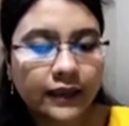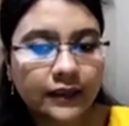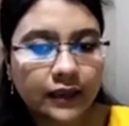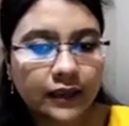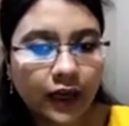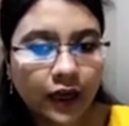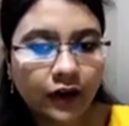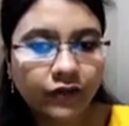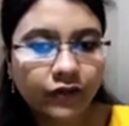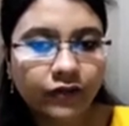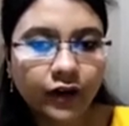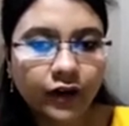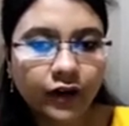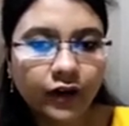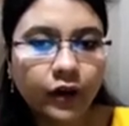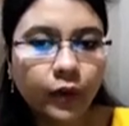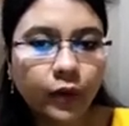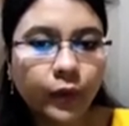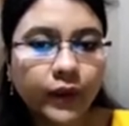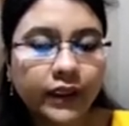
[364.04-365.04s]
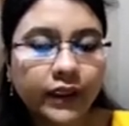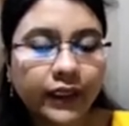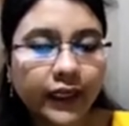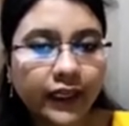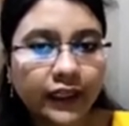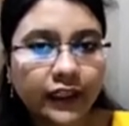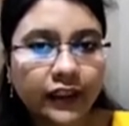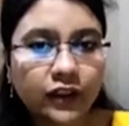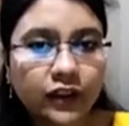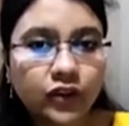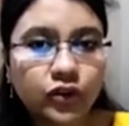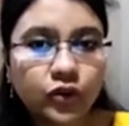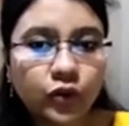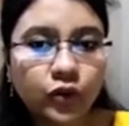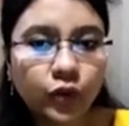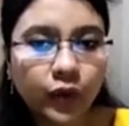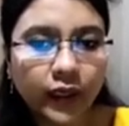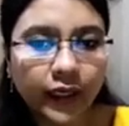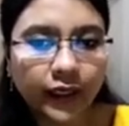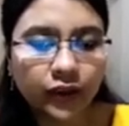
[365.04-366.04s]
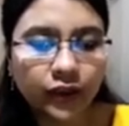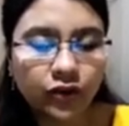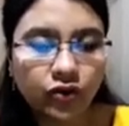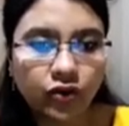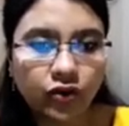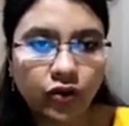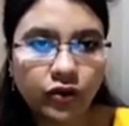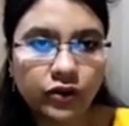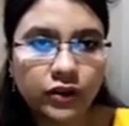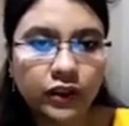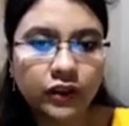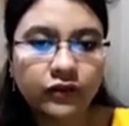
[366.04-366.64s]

Sulfur, when gaining 2 electrons,